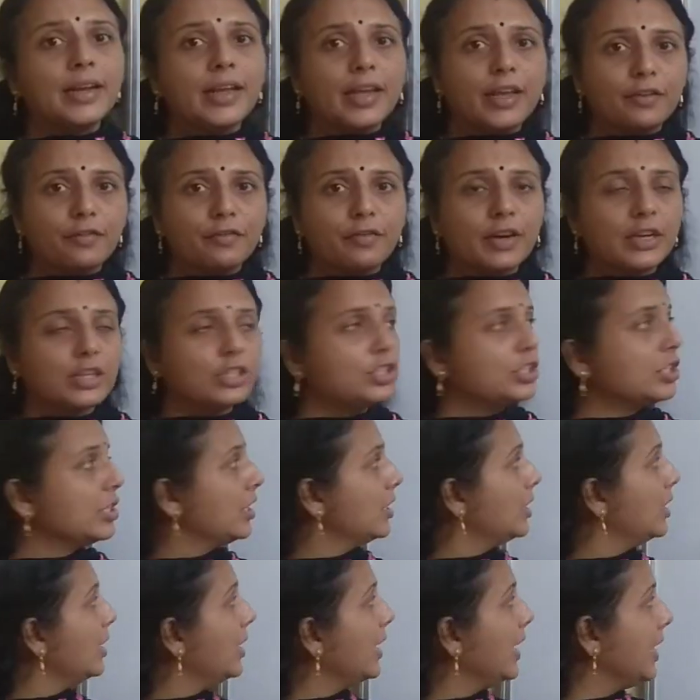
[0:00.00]
a
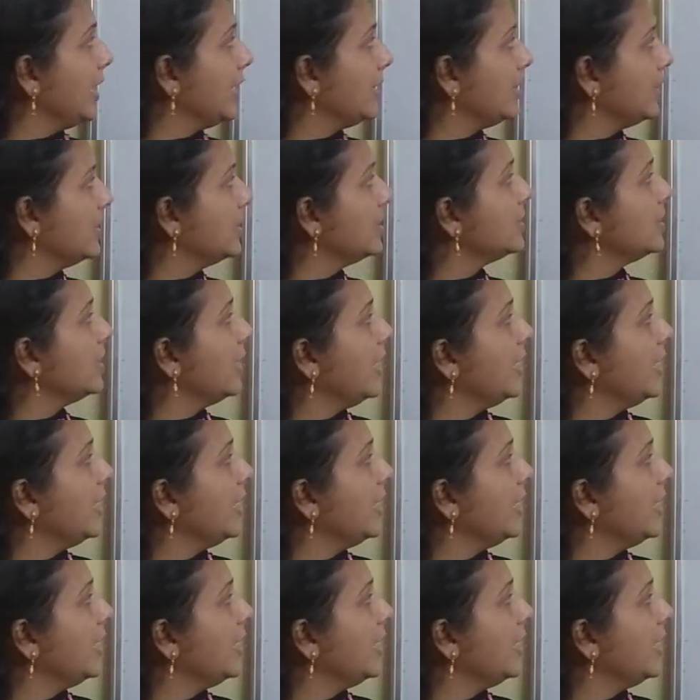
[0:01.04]
function like this,